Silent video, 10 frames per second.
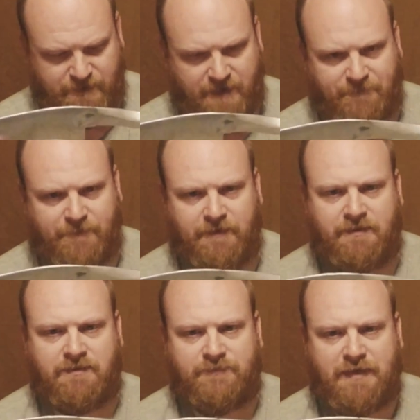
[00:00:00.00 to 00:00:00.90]
I'm
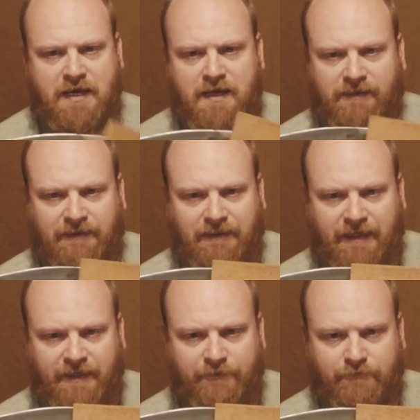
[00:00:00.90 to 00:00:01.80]
thinking the mahogany
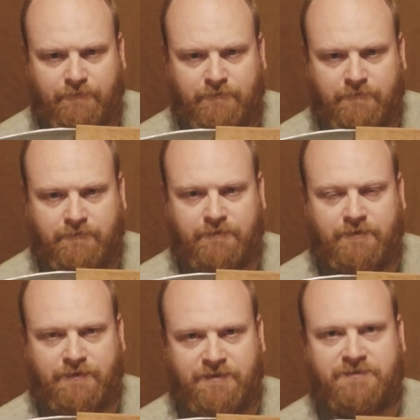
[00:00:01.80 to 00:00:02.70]
handle
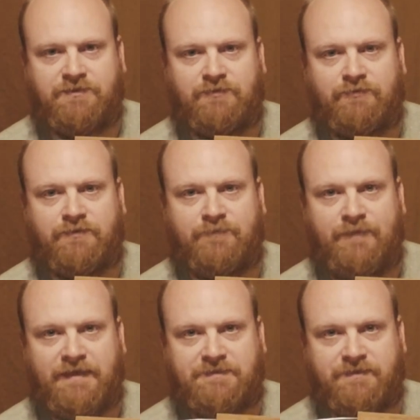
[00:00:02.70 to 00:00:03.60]
is going to look the
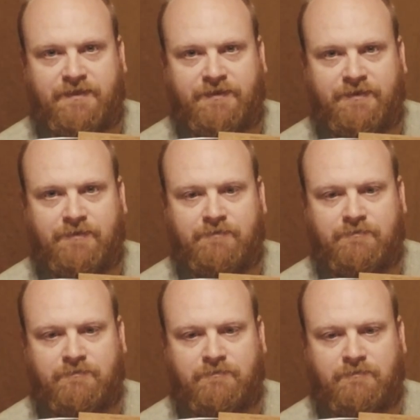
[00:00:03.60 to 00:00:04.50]
best on here.
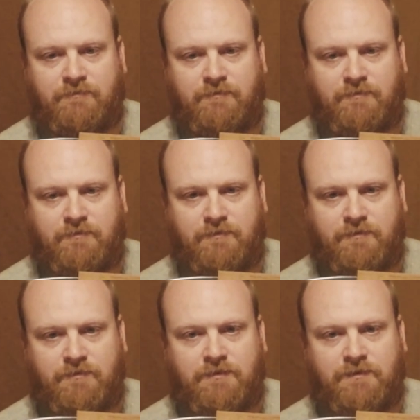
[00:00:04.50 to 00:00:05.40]

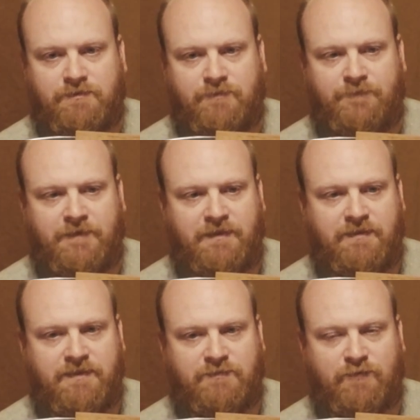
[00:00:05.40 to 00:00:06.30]
So I'm thinking
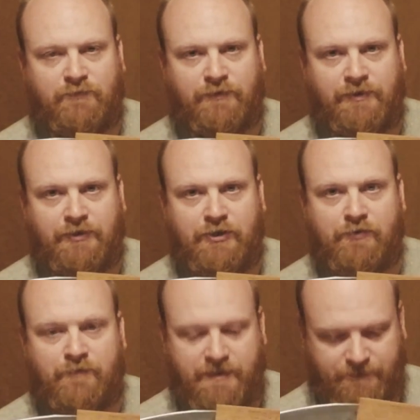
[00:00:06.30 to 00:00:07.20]
that's what we're going to go
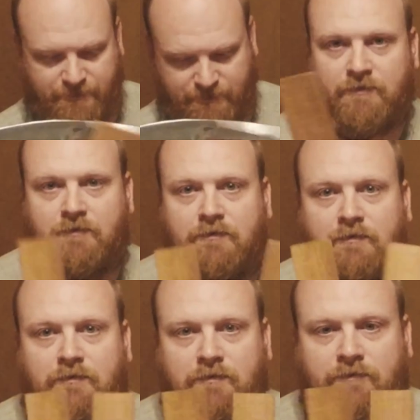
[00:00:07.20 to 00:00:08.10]
with.
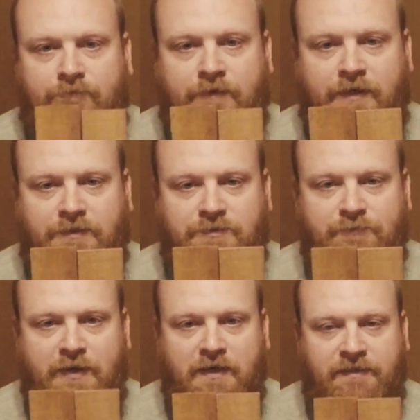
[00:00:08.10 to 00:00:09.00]
We've got our 2
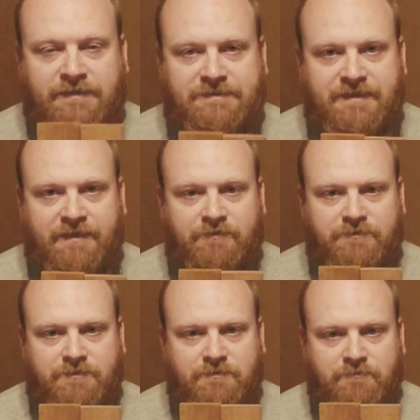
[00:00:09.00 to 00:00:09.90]
mahogany
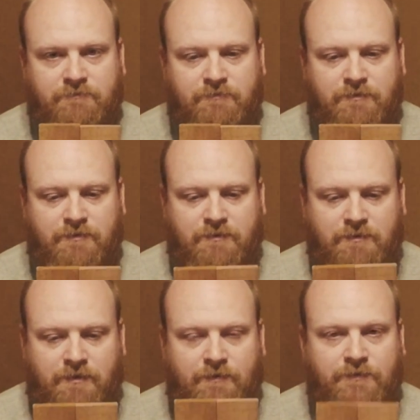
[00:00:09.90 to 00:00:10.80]
scales.
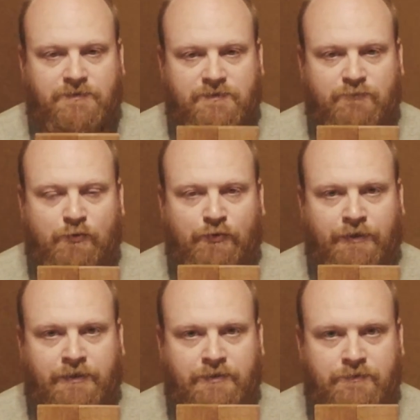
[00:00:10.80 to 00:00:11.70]
This is what we're going
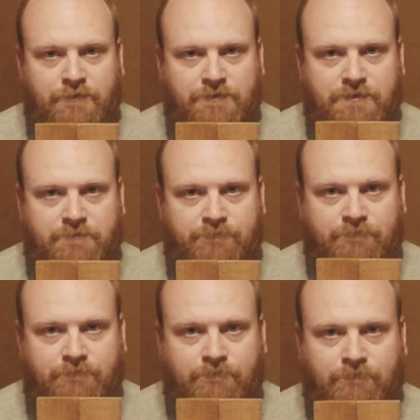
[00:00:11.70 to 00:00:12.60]
to use.
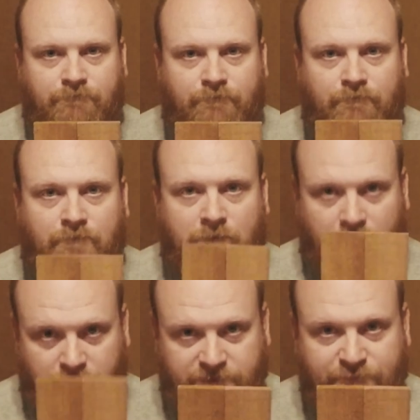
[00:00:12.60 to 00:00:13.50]

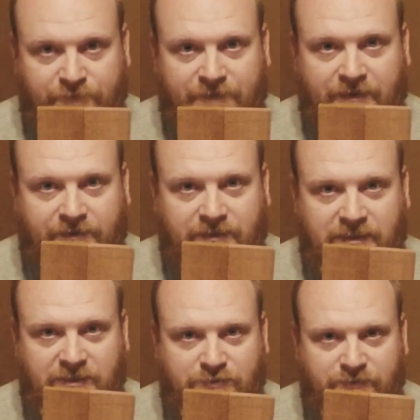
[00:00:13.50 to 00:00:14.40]
Let's move on to the
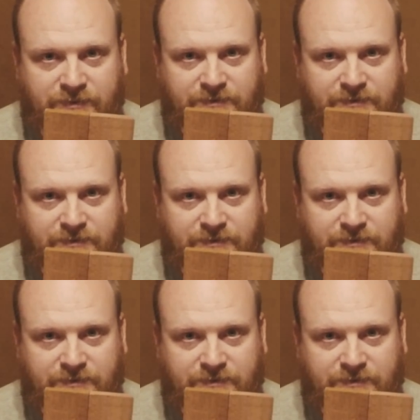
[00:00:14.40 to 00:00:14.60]
heat treat.